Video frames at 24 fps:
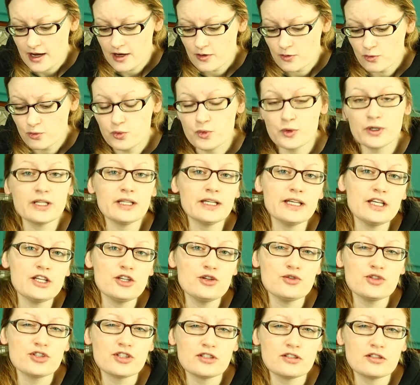really
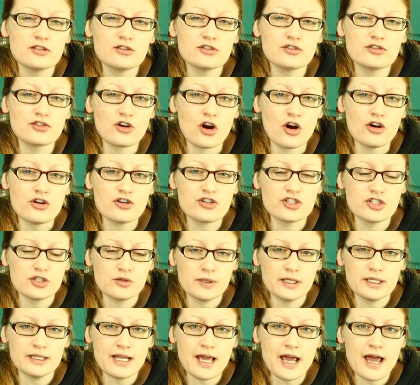you should start
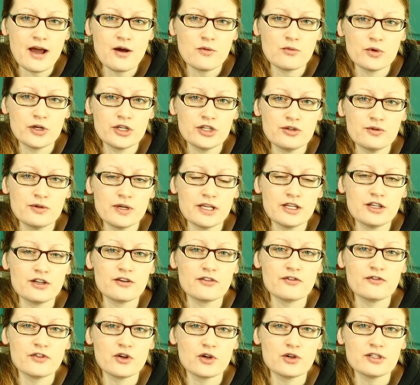doing that when you get your
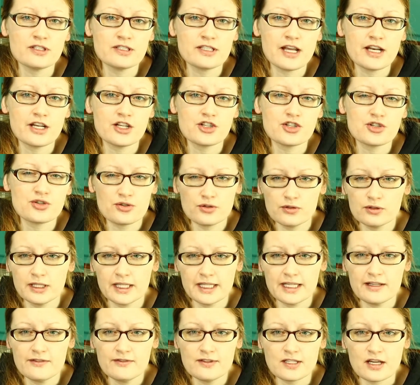first set of true
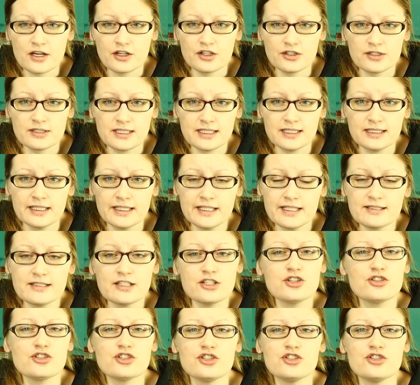leaves on your seedlings,
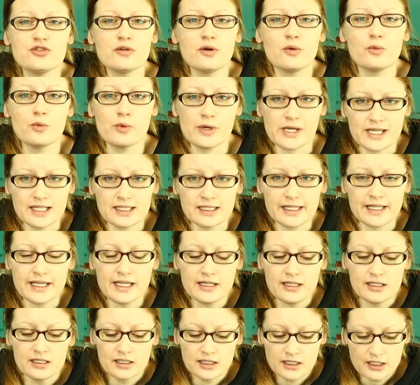and you should do it
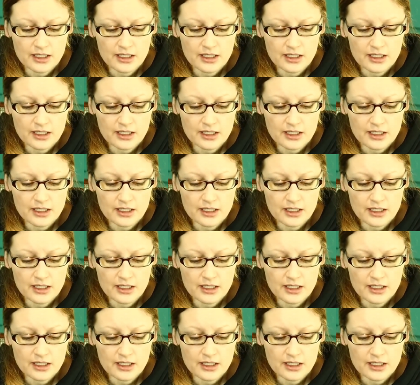weekly.